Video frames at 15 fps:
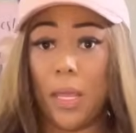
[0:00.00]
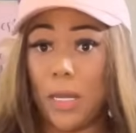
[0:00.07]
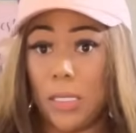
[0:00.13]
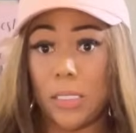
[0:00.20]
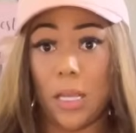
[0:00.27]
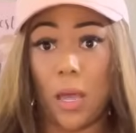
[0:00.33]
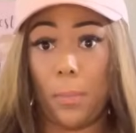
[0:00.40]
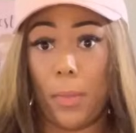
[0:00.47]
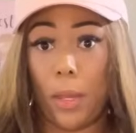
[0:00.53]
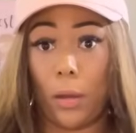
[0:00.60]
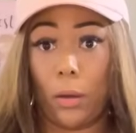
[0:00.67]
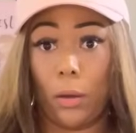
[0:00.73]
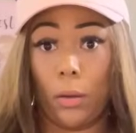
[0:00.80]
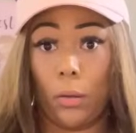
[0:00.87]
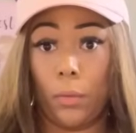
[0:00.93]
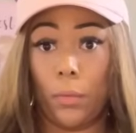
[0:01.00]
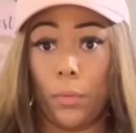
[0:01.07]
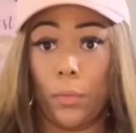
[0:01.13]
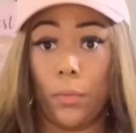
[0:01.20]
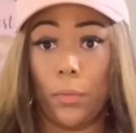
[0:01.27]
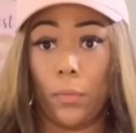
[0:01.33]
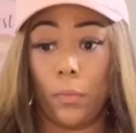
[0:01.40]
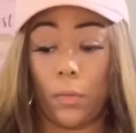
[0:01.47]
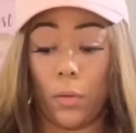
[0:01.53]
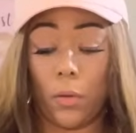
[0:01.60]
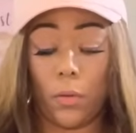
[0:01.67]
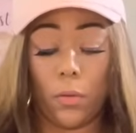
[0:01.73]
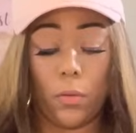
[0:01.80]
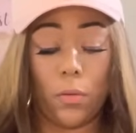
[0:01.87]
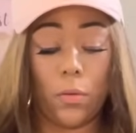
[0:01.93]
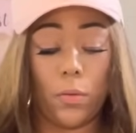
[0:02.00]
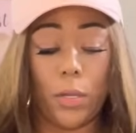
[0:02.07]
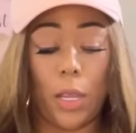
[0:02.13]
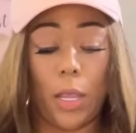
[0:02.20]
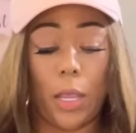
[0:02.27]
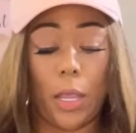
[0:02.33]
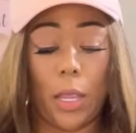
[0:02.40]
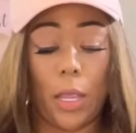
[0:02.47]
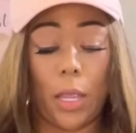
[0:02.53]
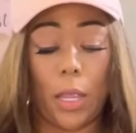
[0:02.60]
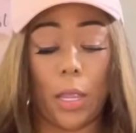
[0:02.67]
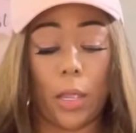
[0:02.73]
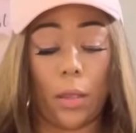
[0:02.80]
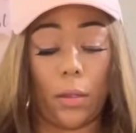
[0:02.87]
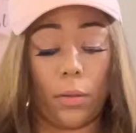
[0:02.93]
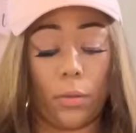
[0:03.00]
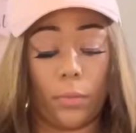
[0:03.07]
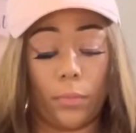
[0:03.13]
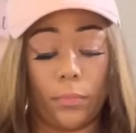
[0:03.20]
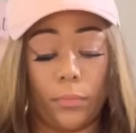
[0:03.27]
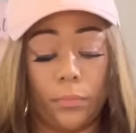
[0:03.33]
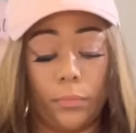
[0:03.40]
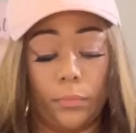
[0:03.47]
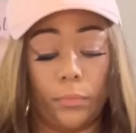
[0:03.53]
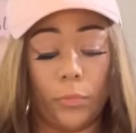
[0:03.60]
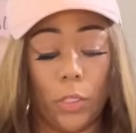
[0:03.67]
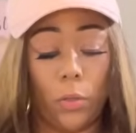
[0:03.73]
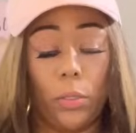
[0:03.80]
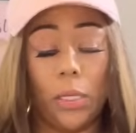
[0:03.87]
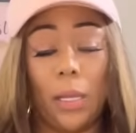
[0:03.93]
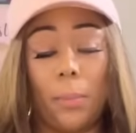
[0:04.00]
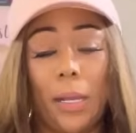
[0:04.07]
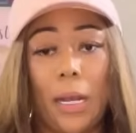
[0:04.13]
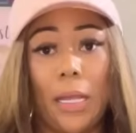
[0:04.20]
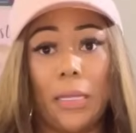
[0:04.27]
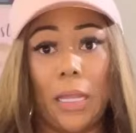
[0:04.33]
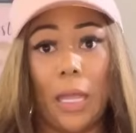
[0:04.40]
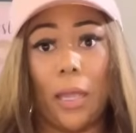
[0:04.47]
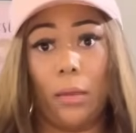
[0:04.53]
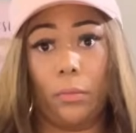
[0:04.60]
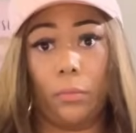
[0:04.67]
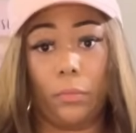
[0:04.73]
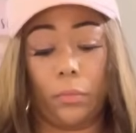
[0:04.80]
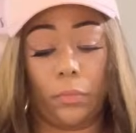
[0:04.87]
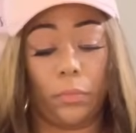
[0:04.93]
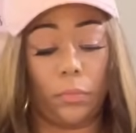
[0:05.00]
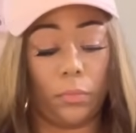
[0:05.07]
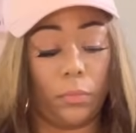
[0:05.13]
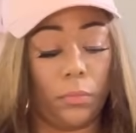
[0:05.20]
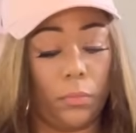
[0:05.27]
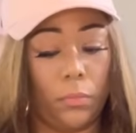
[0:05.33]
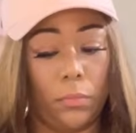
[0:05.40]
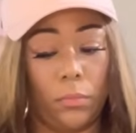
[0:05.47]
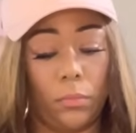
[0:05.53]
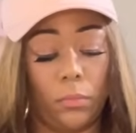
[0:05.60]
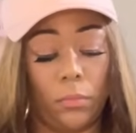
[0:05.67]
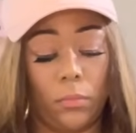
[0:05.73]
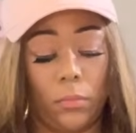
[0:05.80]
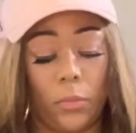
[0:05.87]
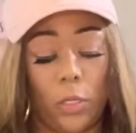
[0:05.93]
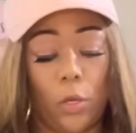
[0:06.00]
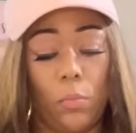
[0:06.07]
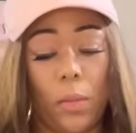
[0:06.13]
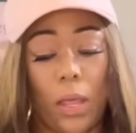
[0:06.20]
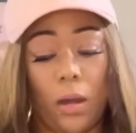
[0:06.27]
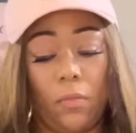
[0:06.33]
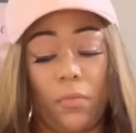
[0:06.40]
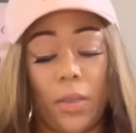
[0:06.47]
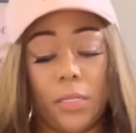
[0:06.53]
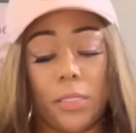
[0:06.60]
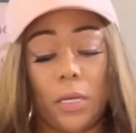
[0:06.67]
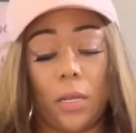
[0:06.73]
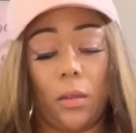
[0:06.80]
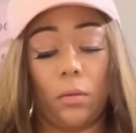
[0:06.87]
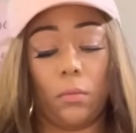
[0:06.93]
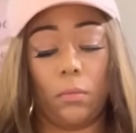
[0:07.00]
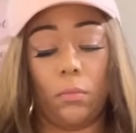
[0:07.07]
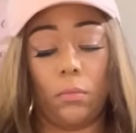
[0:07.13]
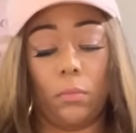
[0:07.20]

and it's coming. Oh, yeah. Don't look at me like that. You manifested it.